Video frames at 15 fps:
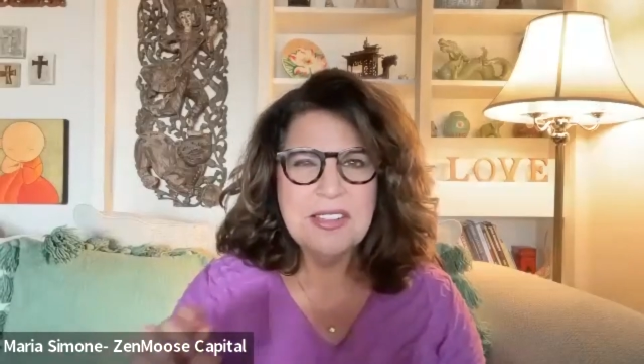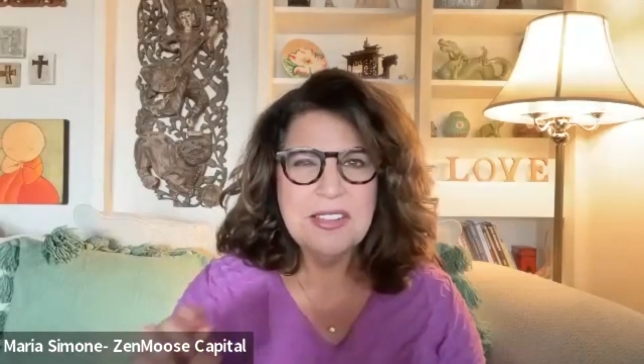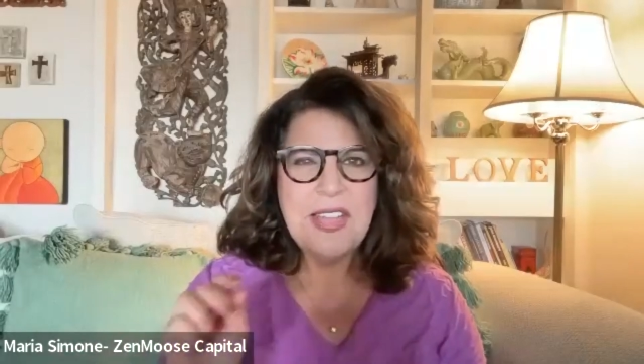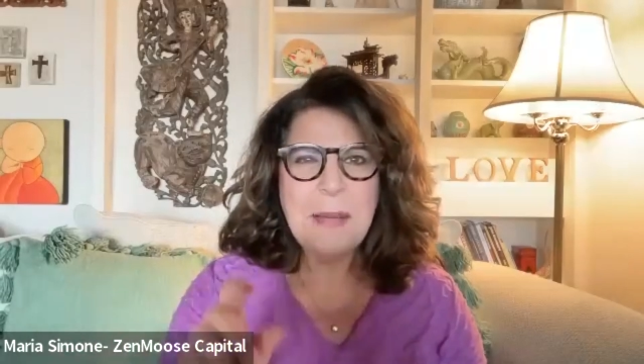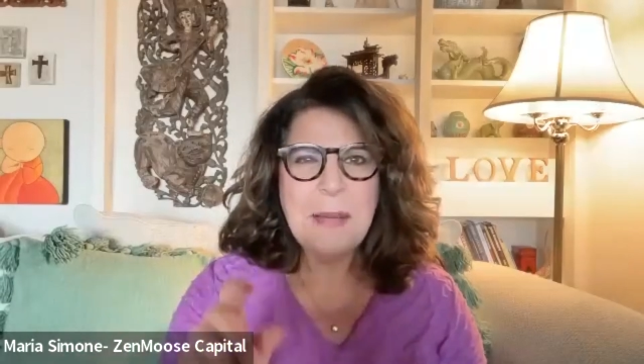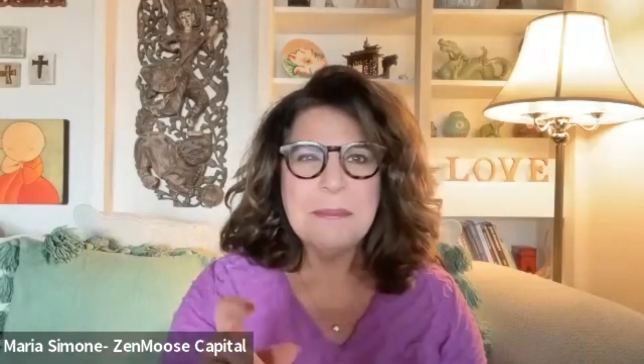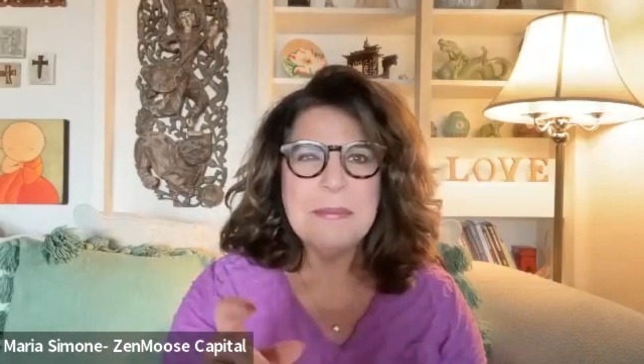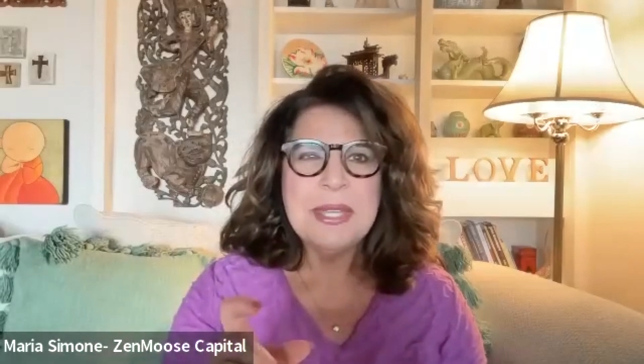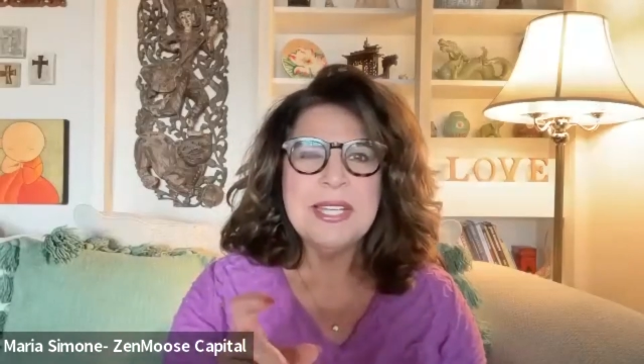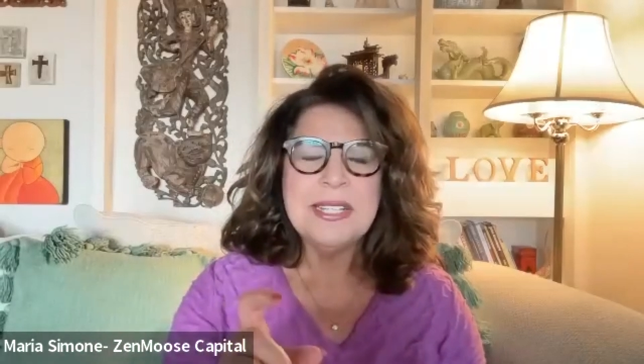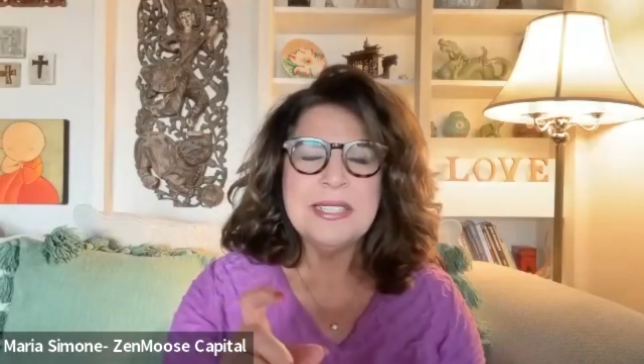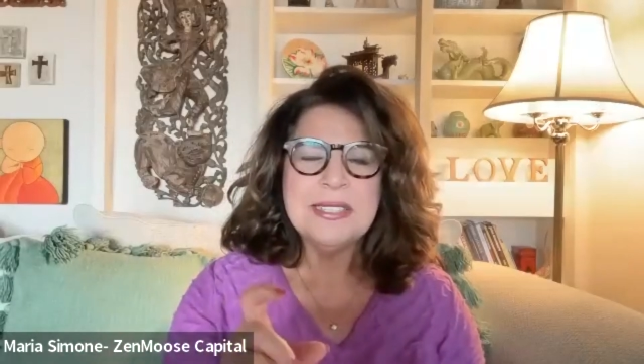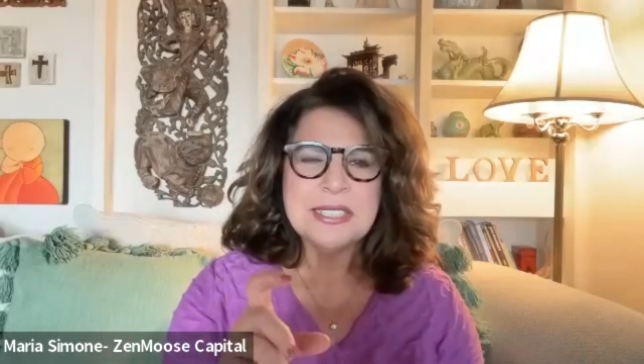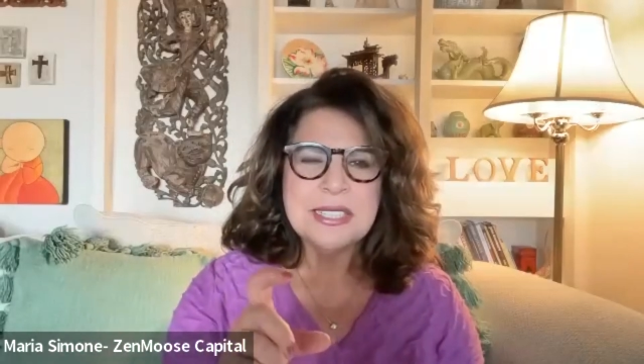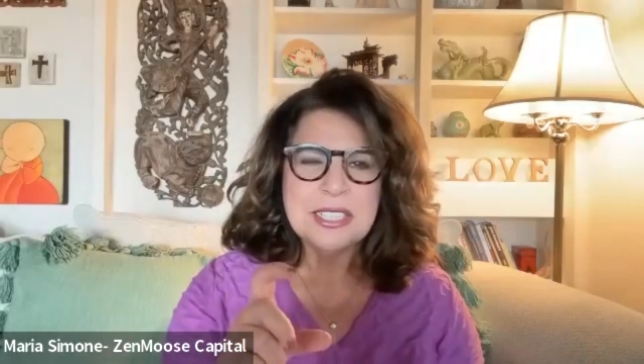That
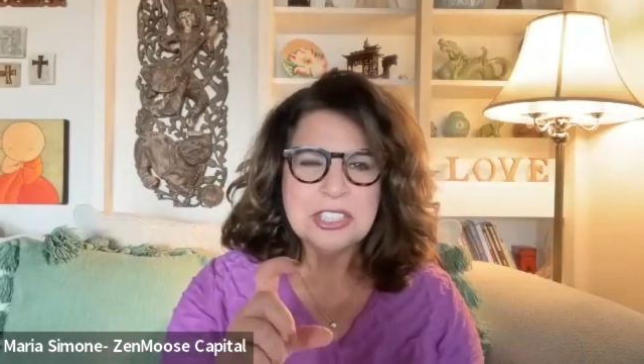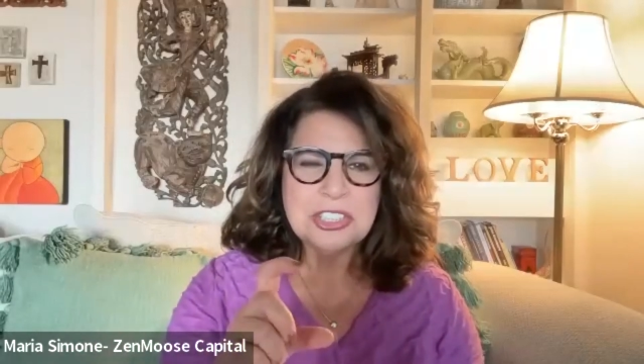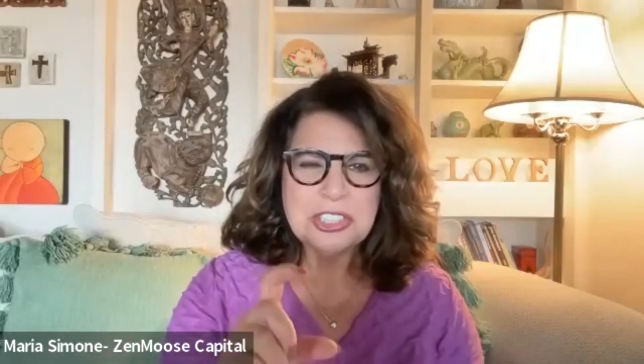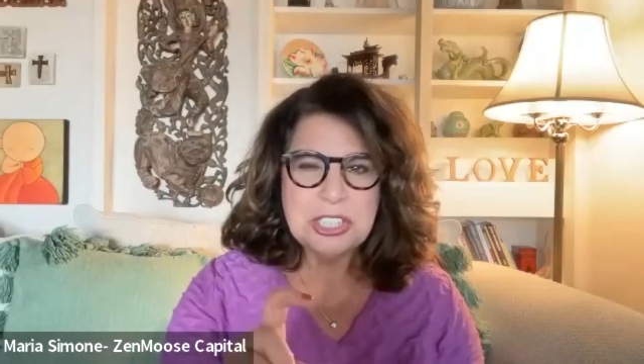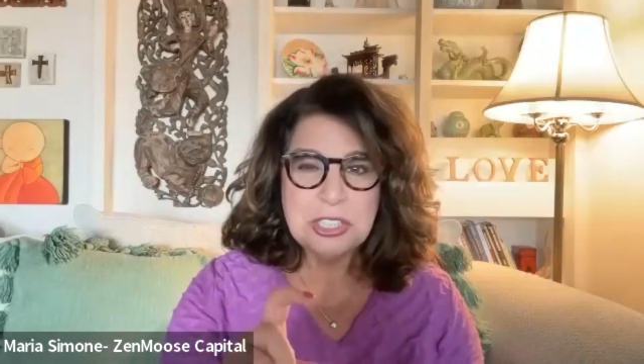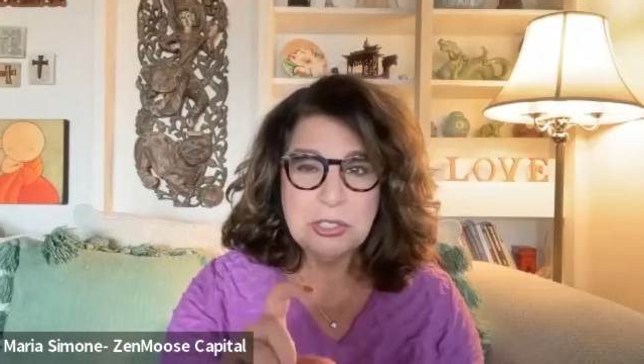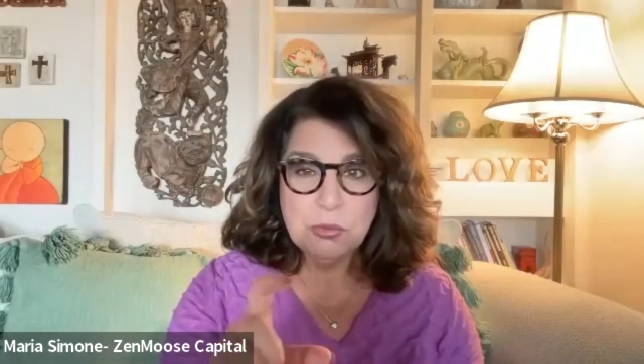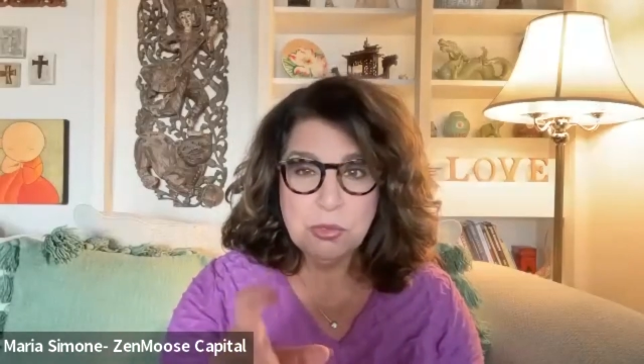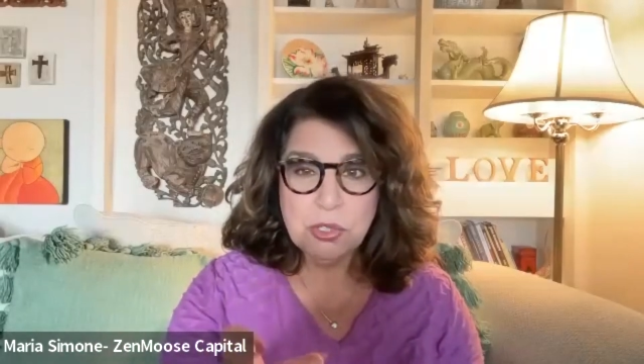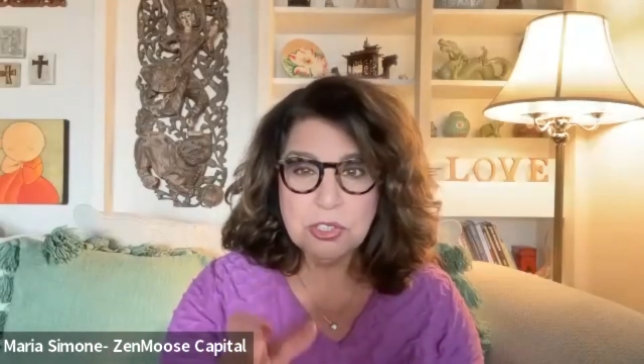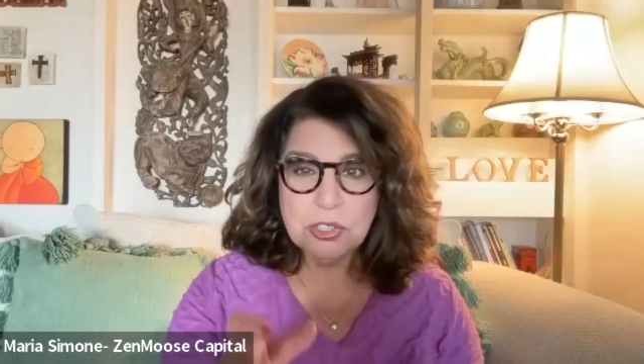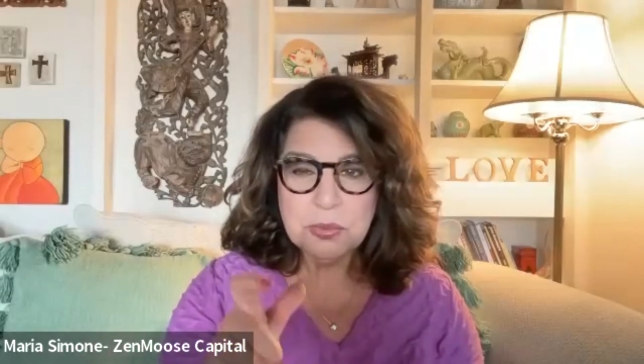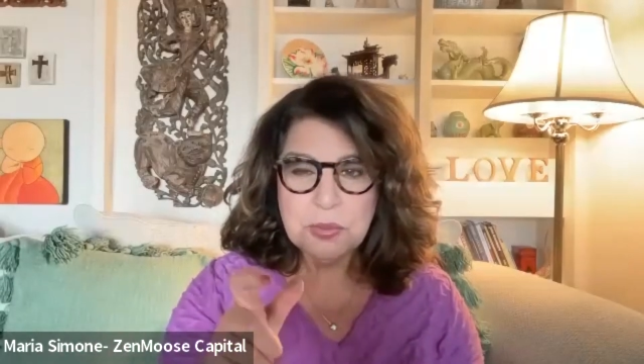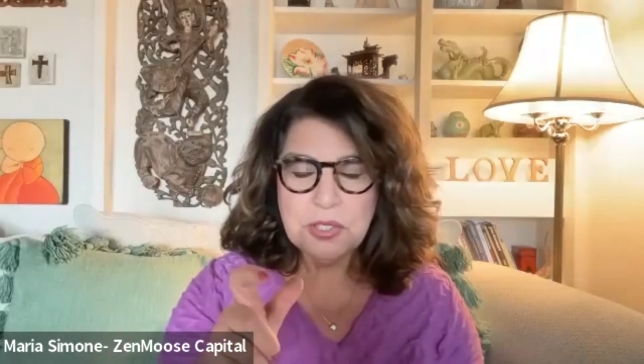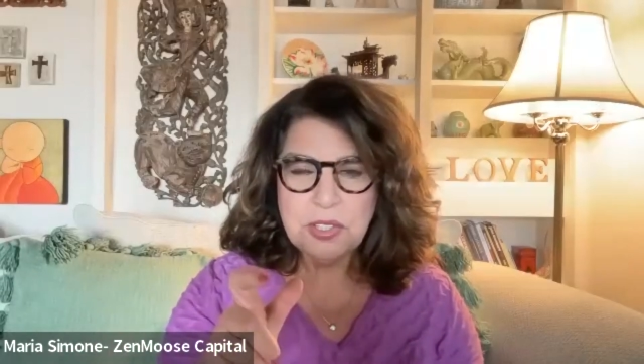means she
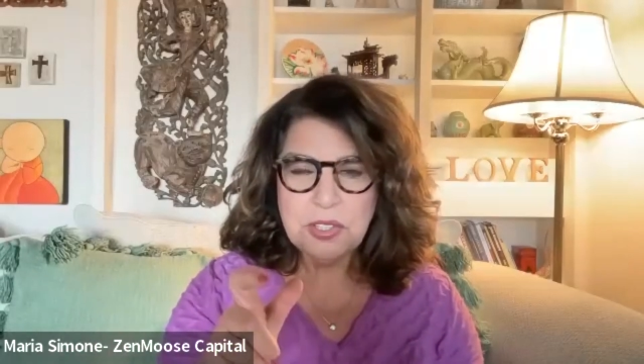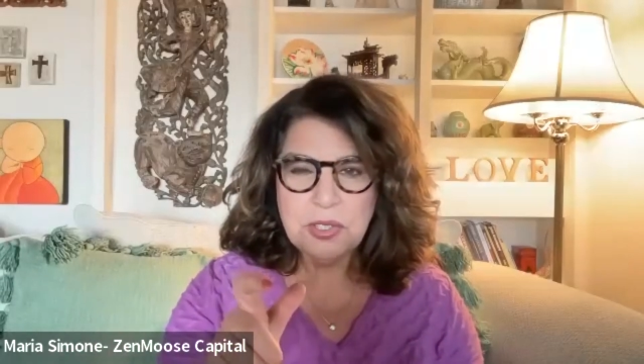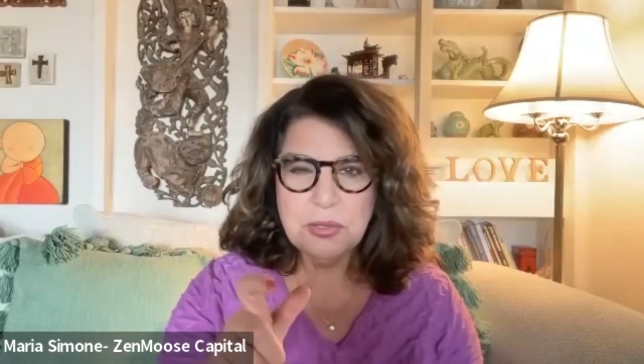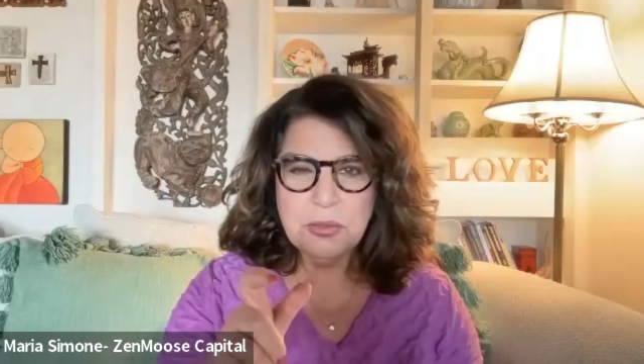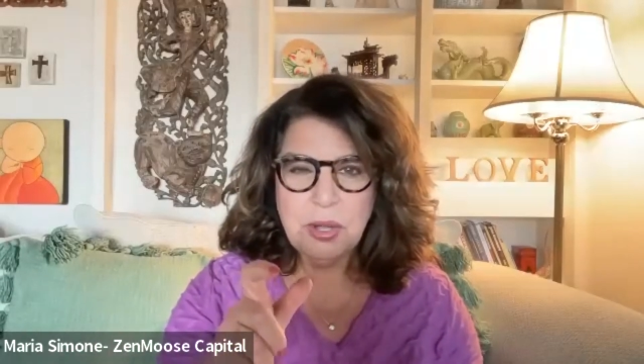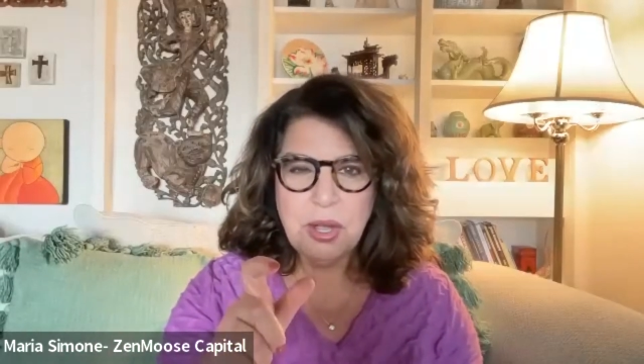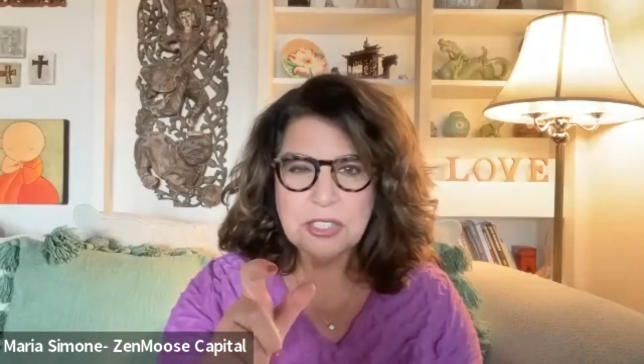works with you